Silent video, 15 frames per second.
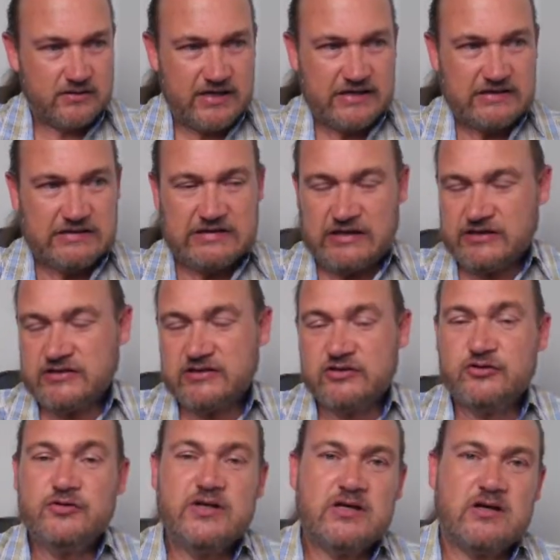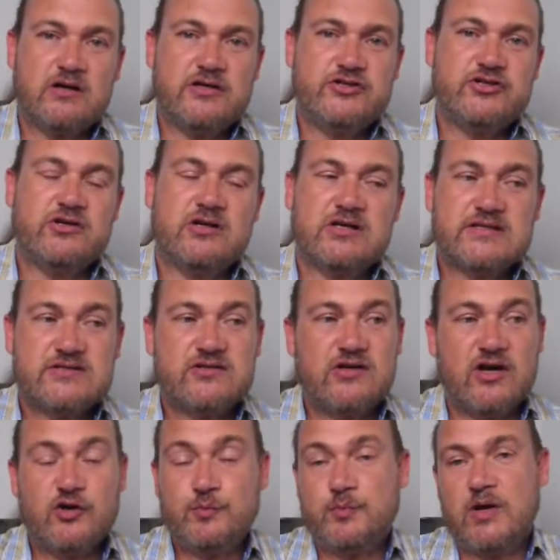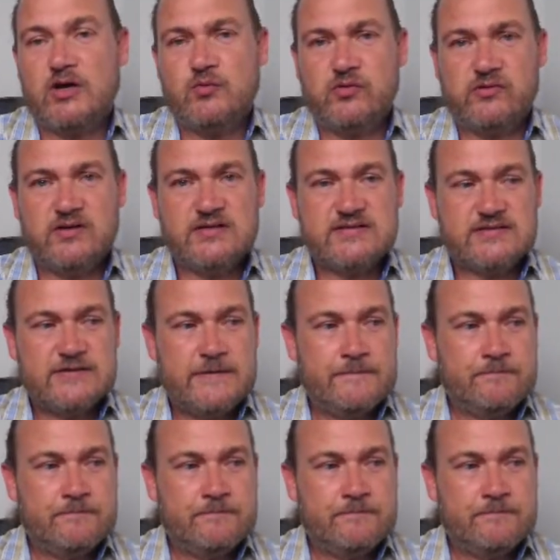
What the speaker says: And I do encourage you guys to go play with this.